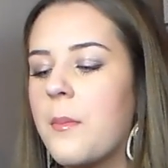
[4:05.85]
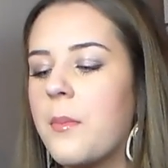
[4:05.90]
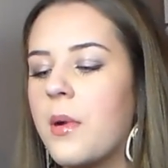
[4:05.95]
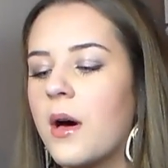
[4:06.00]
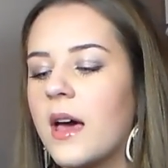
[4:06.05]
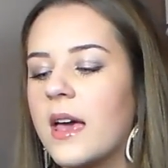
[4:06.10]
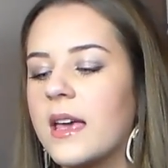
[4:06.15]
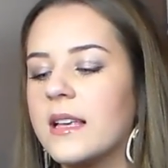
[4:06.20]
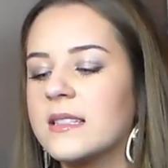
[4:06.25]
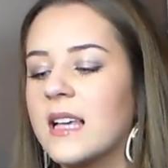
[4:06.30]

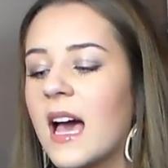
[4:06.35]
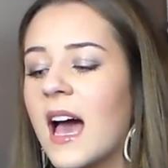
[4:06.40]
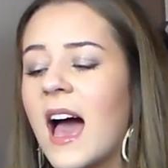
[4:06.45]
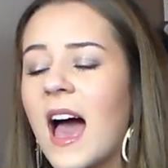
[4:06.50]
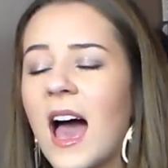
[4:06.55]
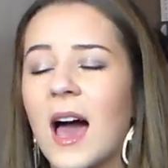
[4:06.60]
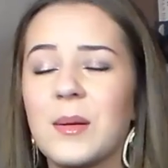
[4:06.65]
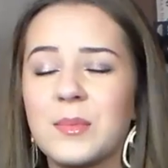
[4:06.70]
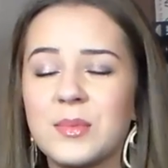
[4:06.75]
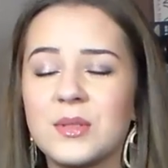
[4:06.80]
But it's
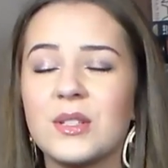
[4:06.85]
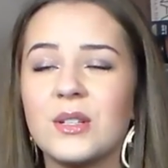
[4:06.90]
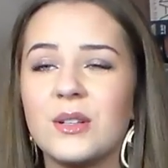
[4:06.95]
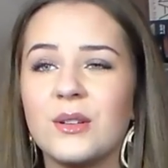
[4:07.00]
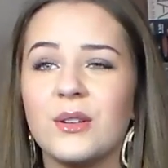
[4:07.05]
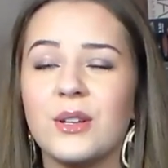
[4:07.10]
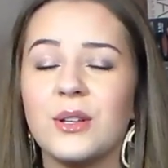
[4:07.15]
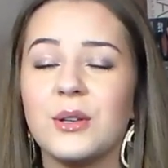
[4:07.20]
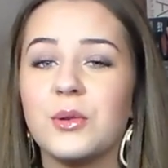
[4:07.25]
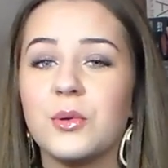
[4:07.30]

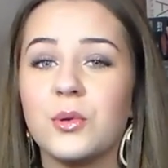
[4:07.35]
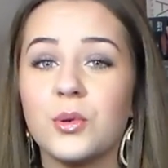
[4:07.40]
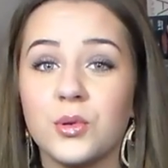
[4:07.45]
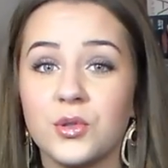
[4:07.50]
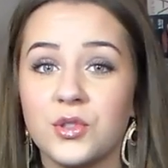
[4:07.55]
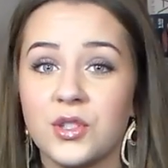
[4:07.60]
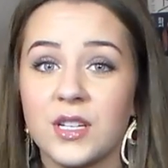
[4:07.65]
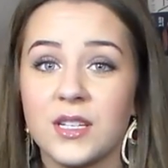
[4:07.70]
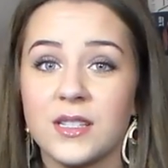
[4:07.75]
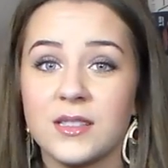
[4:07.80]
absolutely
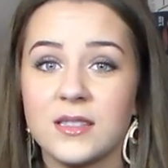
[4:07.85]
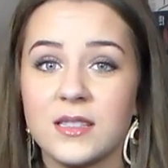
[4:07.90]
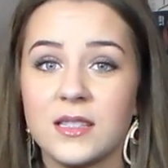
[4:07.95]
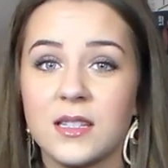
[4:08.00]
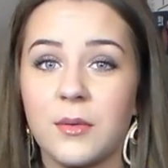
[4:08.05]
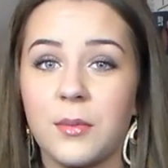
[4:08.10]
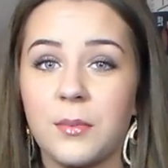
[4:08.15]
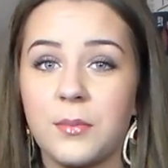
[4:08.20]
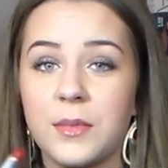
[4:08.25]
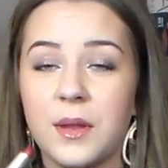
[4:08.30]
gorgeous.
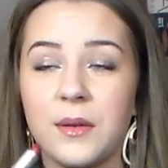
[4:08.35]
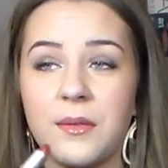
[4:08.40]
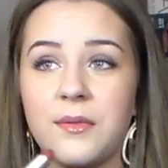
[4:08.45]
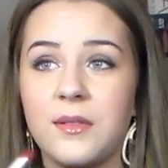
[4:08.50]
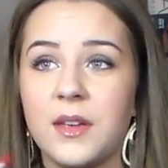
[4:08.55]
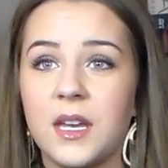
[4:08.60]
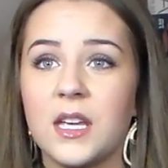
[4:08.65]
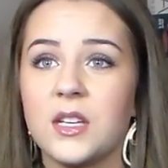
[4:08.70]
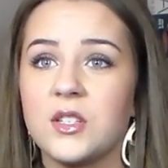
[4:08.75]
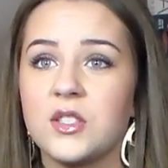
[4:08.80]
The
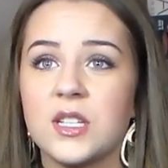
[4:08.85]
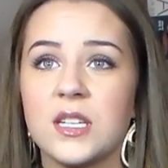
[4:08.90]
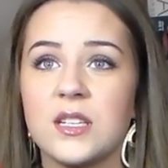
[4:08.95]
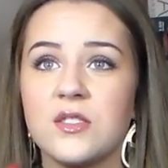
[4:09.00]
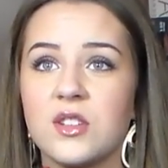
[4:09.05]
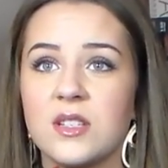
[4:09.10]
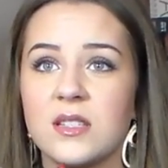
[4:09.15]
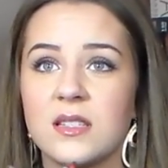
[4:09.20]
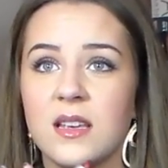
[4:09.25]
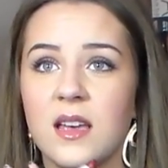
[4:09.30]
finish
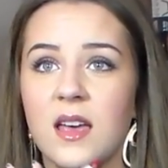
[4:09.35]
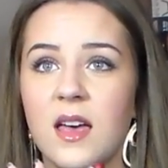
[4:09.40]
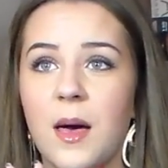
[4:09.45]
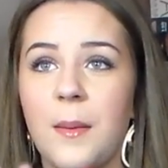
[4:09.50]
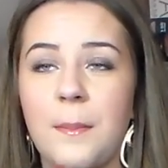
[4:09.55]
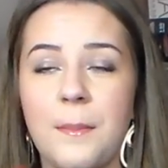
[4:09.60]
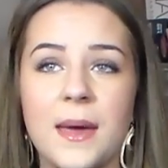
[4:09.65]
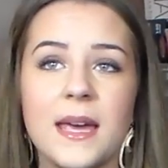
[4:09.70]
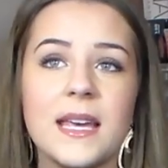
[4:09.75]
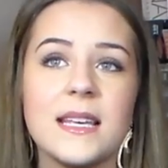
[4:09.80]
is just
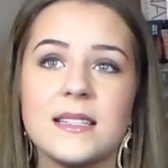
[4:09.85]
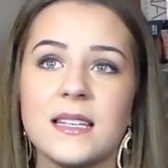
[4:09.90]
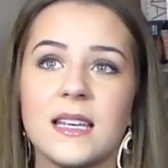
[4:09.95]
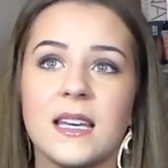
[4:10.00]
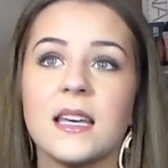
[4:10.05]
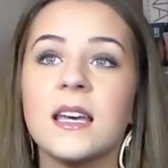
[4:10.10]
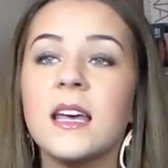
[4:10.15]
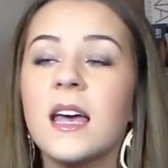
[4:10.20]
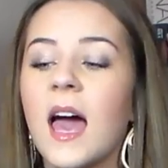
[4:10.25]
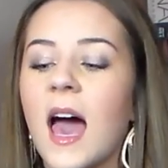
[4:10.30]

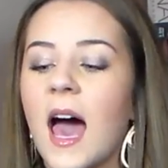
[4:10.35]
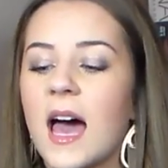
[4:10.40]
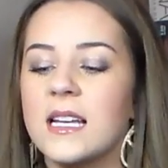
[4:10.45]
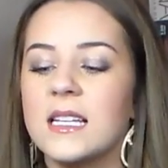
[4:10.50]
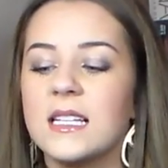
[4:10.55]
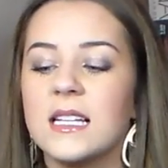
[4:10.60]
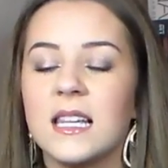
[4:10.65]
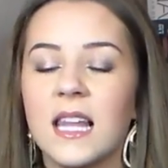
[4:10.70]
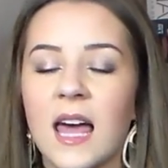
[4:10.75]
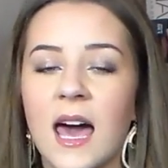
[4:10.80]
amazing,
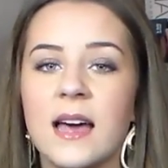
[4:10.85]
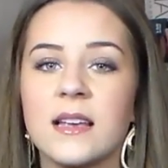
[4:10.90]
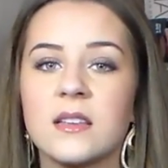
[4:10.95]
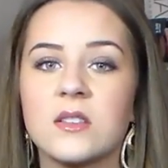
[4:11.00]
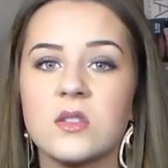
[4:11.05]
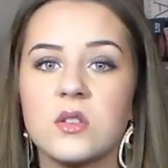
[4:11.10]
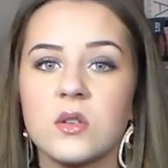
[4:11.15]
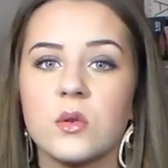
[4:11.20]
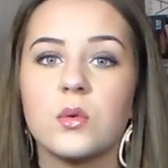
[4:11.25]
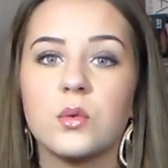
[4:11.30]
and it
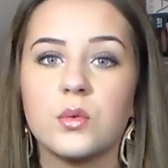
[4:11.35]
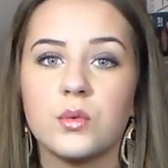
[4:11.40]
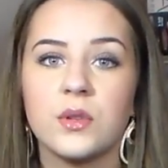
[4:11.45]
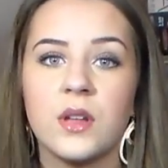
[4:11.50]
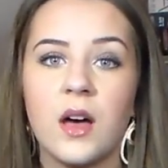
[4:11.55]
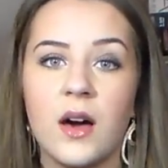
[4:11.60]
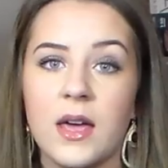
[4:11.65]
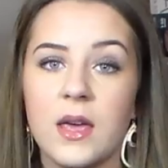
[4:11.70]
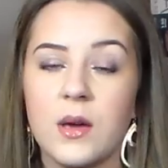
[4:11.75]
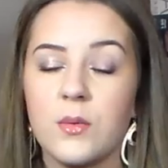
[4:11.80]
lasts all
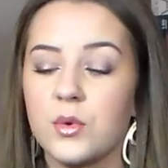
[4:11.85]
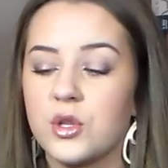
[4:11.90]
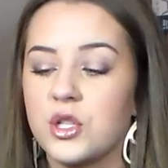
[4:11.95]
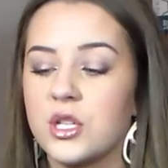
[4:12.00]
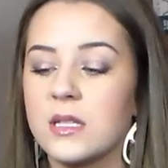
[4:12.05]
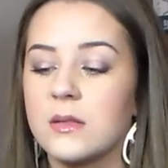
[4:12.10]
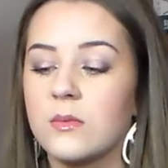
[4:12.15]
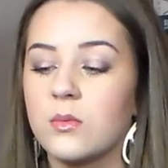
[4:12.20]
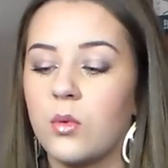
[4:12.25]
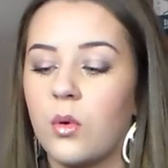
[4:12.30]
night,
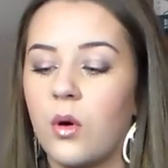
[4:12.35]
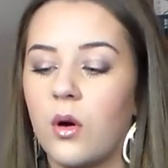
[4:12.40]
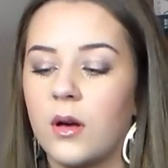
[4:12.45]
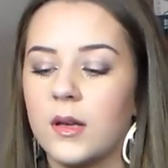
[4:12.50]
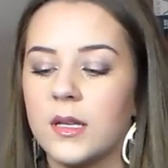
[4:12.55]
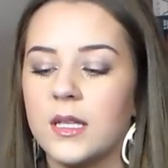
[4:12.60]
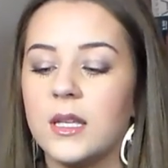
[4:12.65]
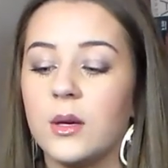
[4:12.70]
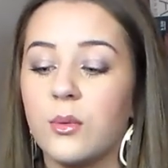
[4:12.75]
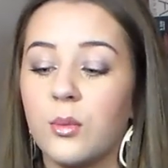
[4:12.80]
which is
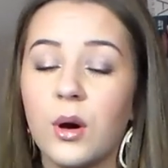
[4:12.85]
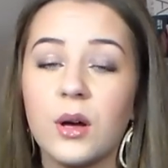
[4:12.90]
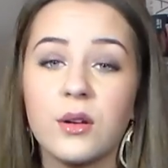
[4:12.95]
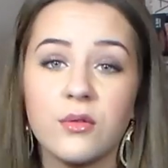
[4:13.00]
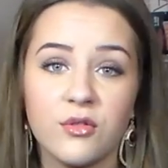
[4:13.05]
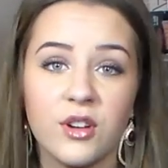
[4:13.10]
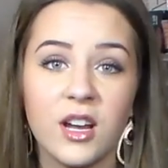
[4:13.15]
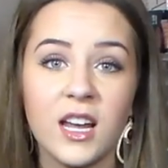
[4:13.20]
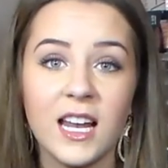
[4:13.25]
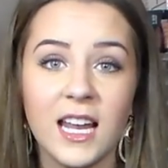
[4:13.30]
what you
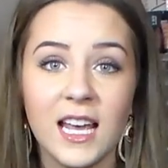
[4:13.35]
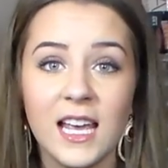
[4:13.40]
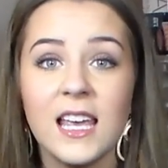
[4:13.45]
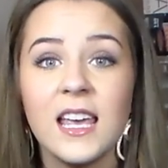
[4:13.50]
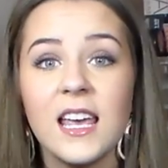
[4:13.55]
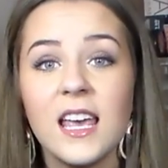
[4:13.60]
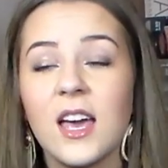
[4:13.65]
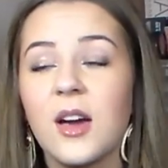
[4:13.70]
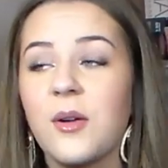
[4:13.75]
want, really.